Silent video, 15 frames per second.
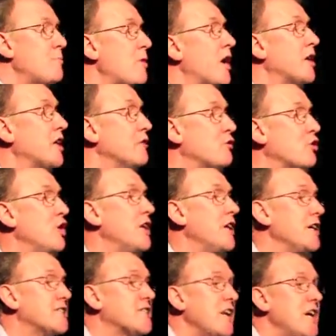a body of
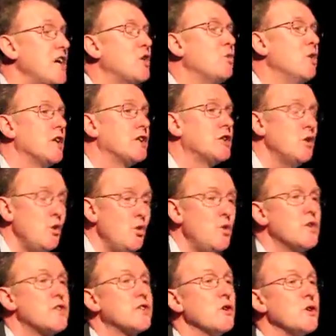critics equal
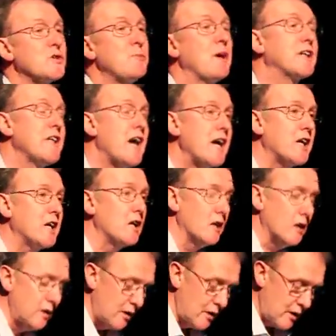to so
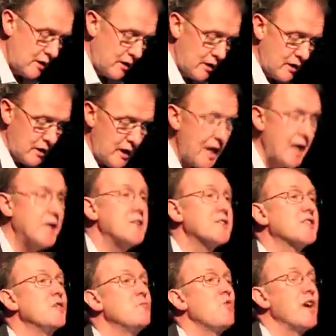spectacular and
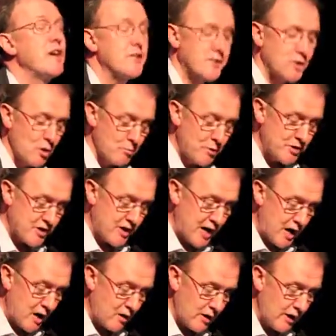in some ways so
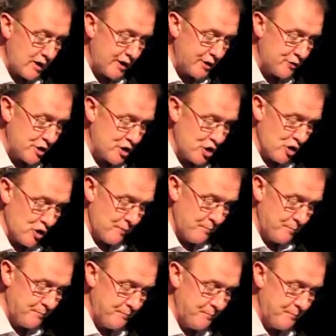bizarre a literature?